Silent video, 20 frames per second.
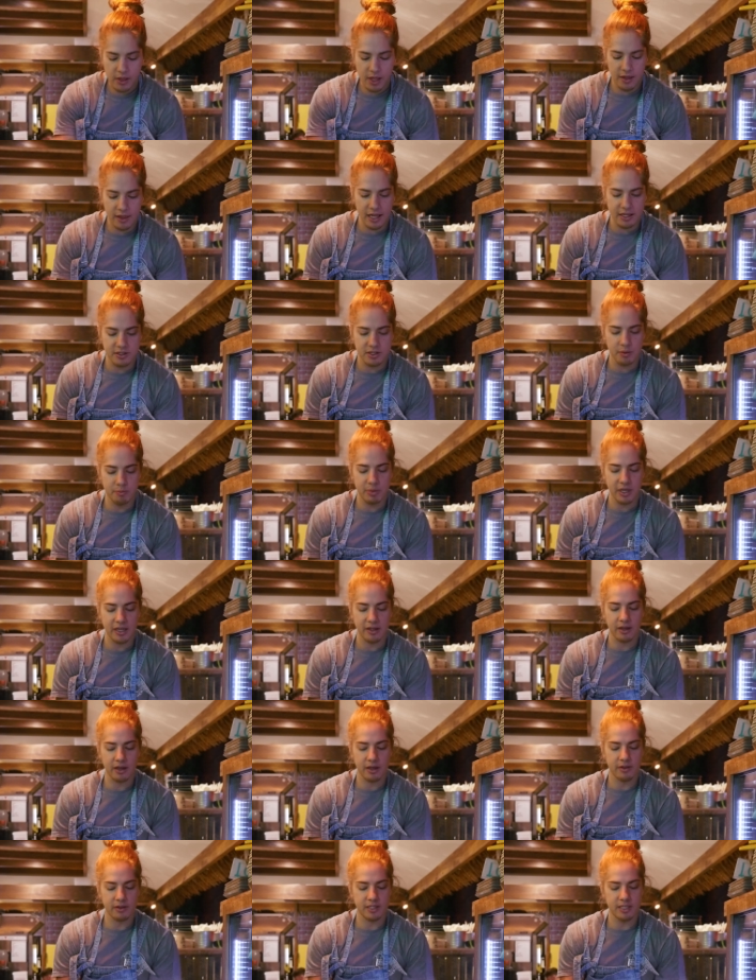that's your
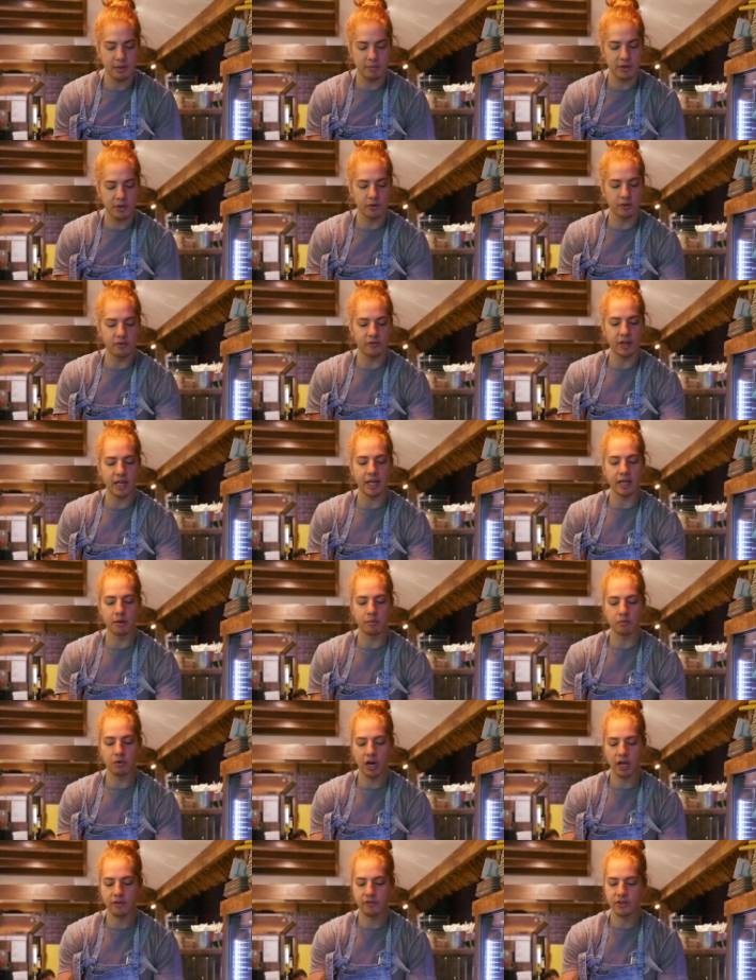big typical vegan
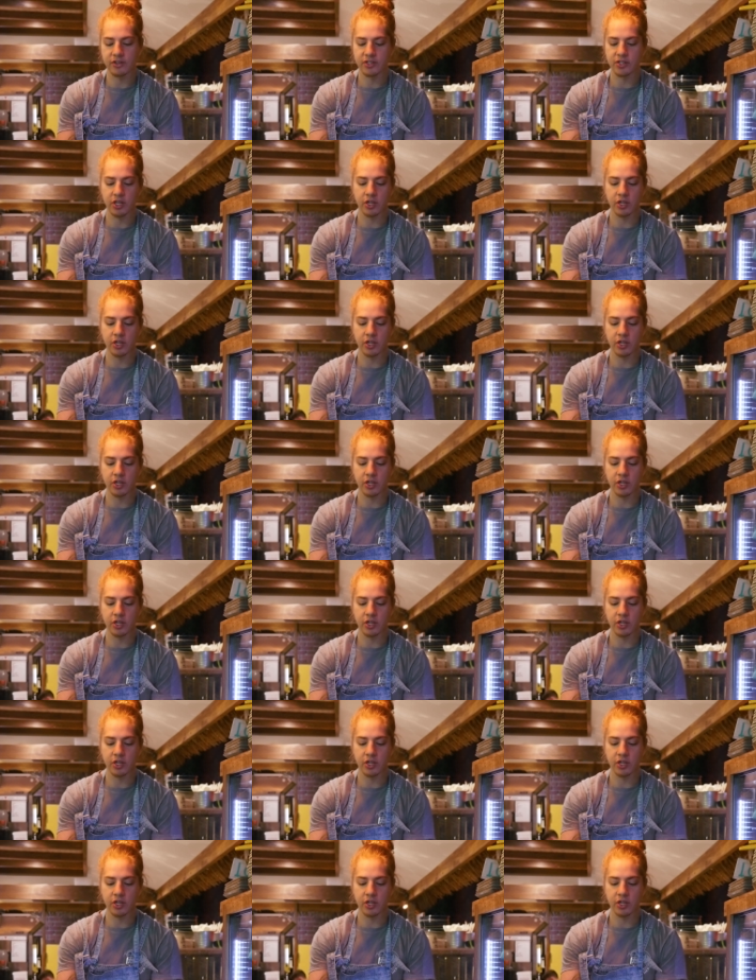breakfast.